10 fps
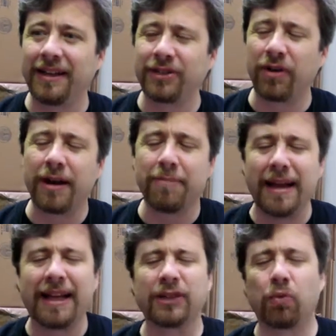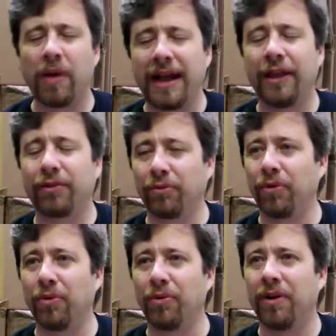trying to make his way
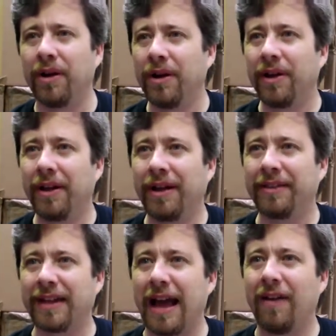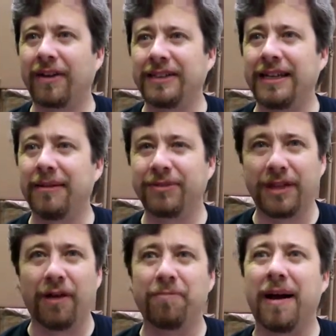through the galaxy
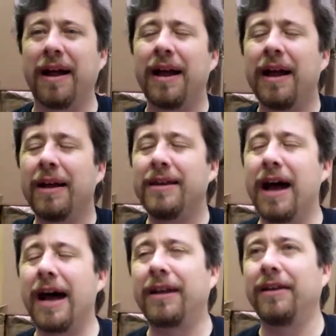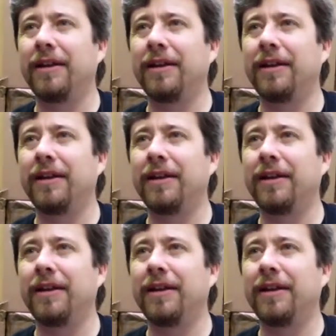himself by not